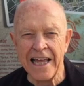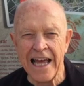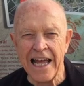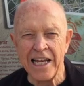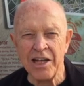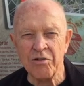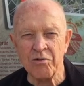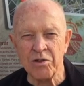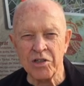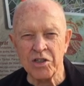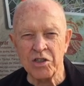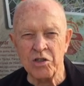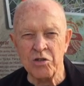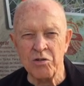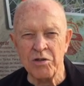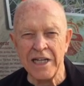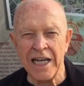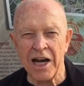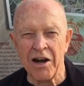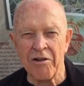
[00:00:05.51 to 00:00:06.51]
annual
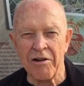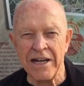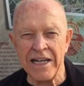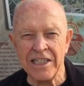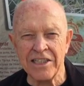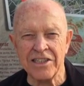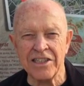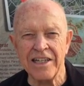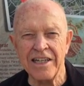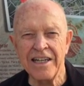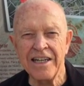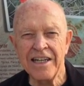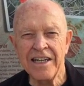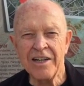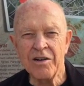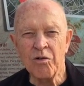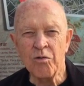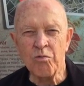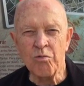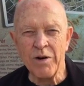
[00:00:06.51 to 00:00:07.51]
Two Gary's
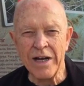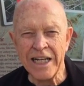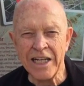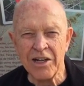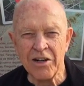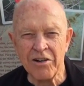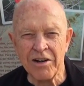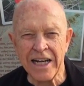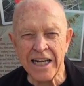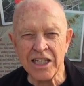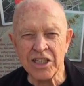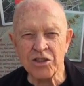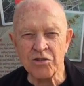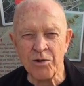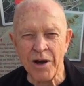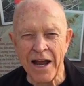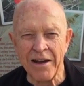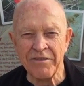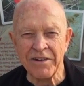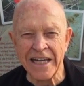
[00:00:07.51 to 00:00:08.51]
Winter
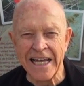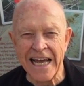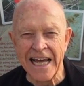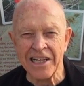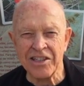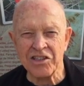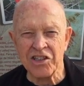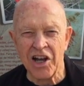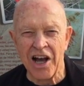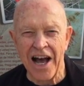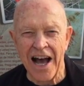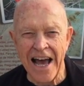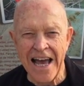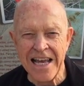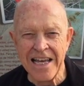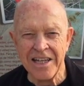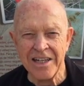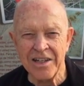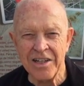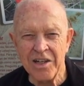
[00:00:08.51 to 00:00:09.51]
Extravaganza
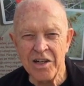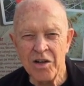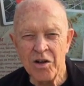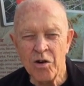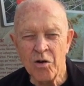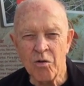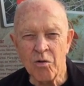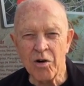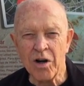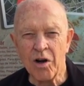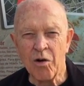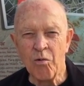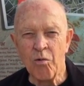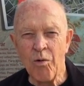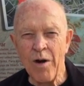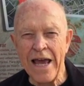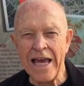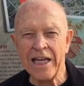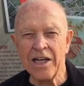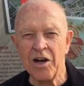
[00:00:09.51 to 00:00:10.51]
Hike. We're at
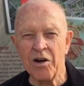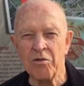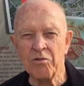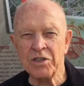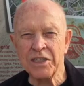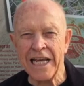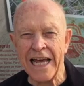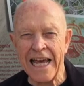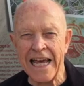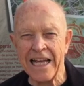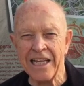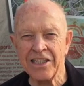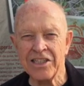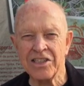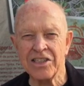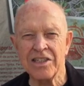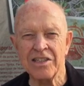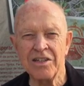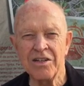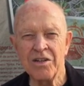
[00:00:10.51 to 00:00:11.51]
Hueco
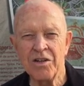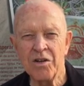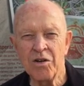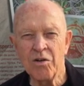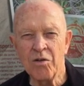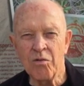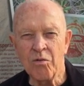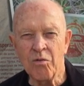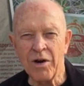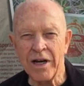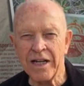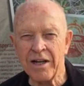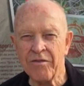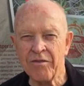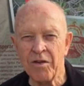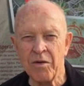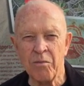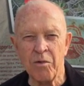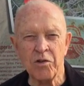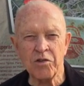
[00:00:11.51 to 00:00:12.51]
Tanks, one
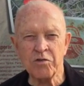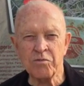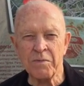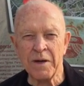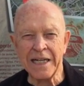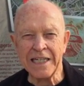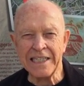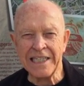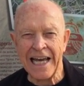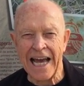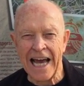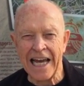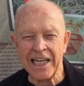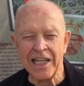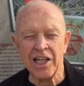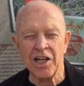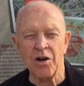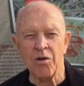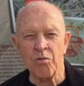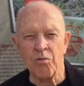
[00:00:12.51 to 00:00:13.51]
of the most
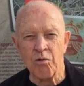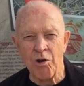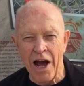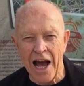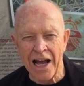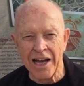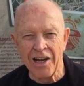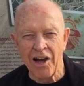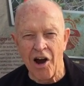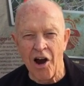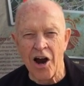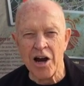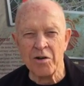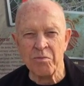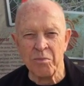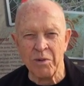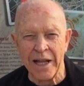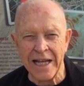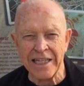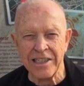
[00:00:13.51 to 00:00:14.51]
spectacular rock art
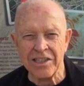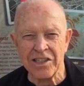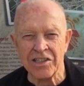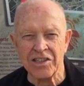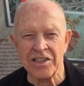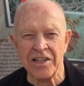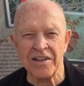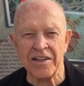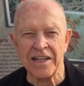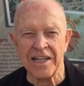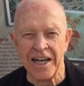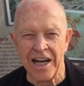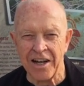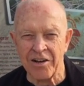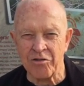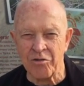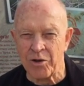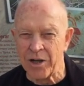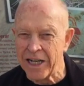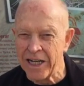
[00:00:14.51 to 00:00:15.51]
places in the
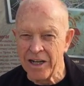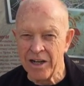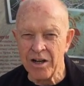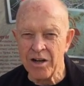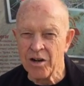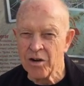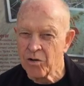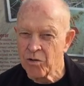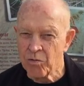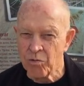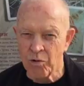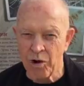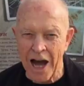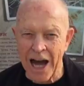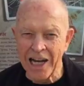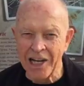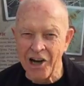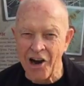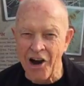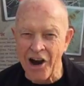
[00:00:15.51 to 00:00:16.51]
country.
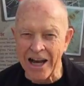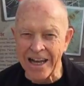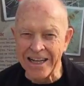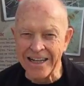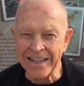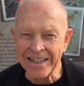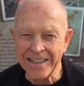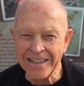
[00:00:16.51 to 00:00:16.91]
Rock on.